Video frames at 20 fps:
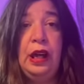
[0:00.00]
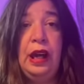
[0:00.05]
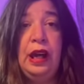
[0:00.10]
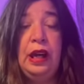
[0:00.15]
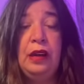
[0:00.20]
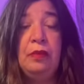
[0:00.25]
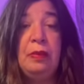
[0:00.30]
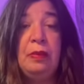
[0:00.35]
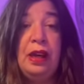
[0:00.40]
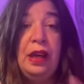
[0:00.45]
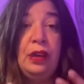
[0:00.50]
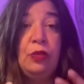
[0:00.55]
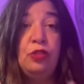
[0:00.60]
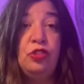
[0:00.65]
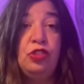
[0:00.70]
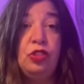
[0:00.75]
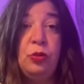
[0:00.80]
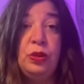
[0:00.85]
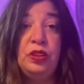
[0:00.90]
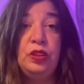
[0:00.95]
And my
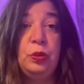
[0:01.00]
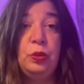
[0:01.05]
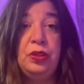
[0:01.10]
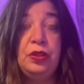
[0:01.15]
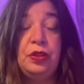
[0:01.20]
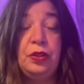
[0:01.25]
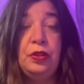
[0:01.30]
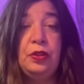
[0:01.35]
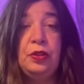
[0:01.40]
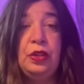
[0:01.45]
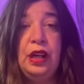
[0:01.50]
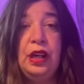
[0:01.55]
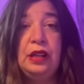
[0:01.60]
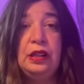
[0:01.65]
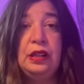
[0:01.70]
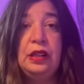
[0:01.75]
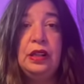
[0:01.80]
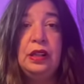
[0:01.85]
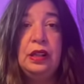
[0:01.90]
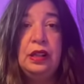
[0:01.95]
energy was with her,
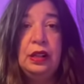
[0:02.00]
and